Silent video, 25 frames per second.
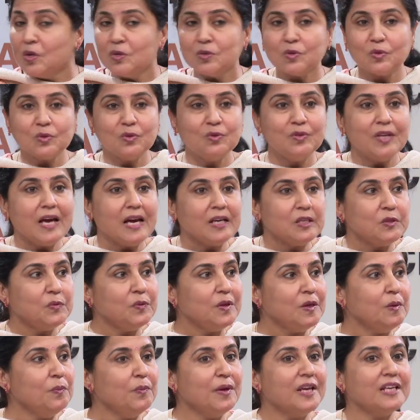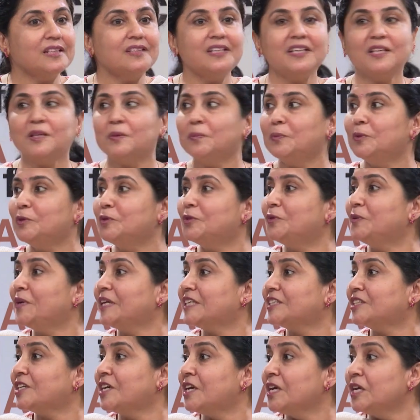So that will make the input
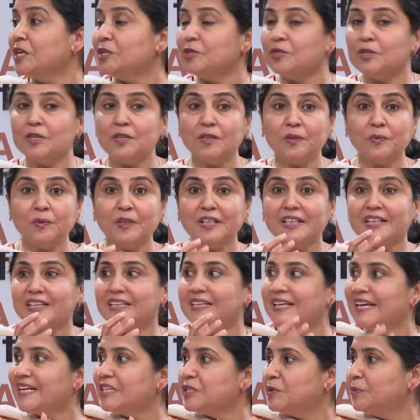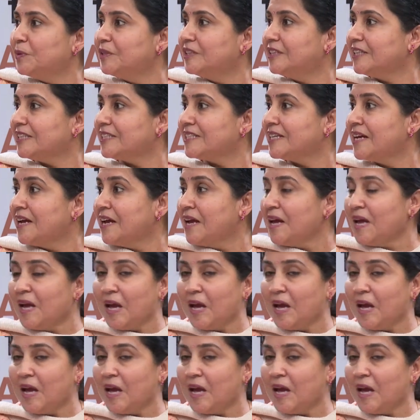rich. Children will connect with it.